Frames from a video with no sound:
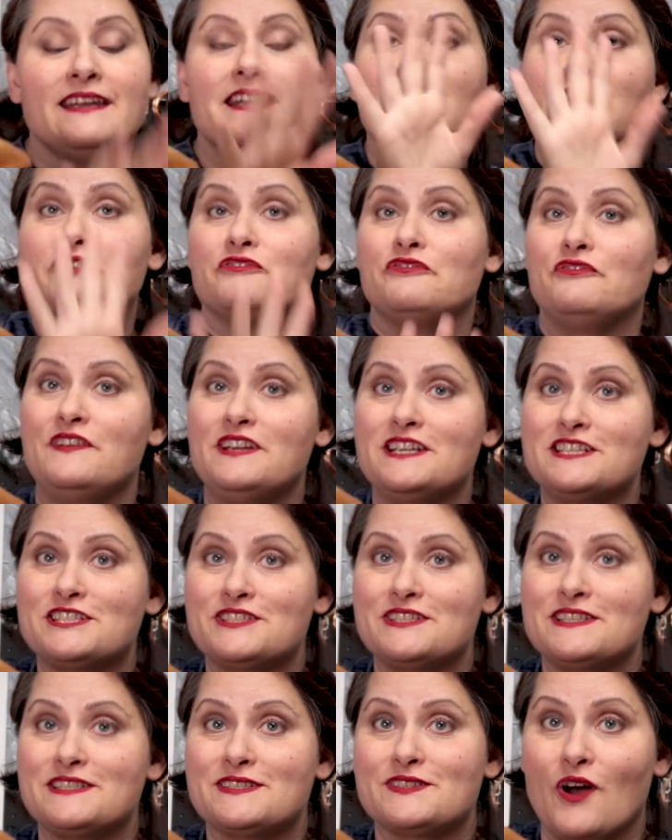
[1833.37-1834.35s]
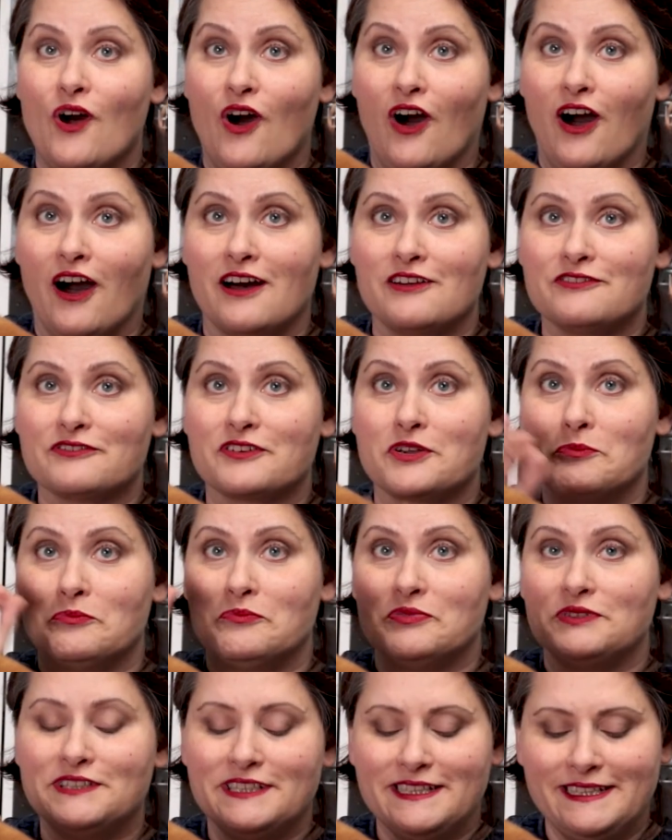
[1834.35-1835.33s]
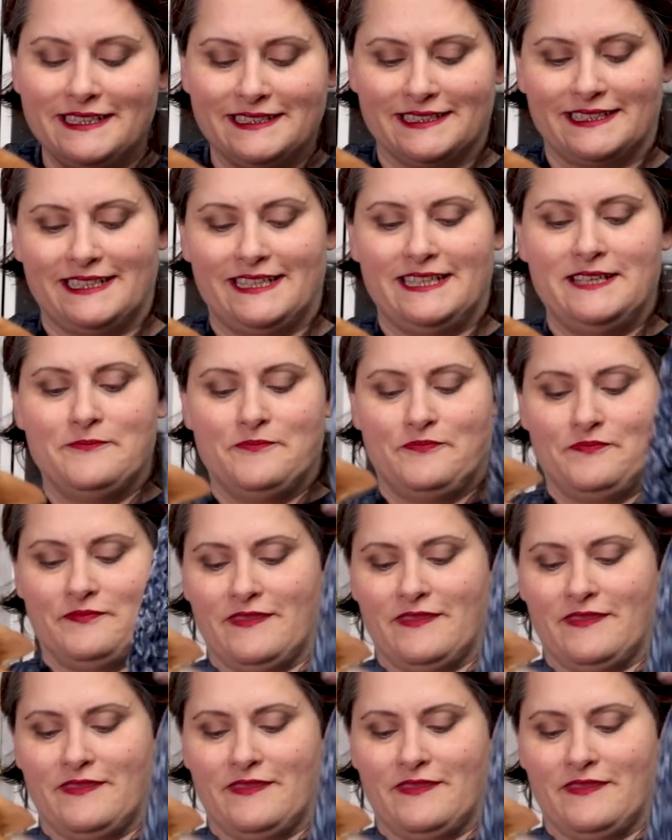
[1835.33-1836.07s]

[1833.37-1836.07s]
Now to finish this off completely,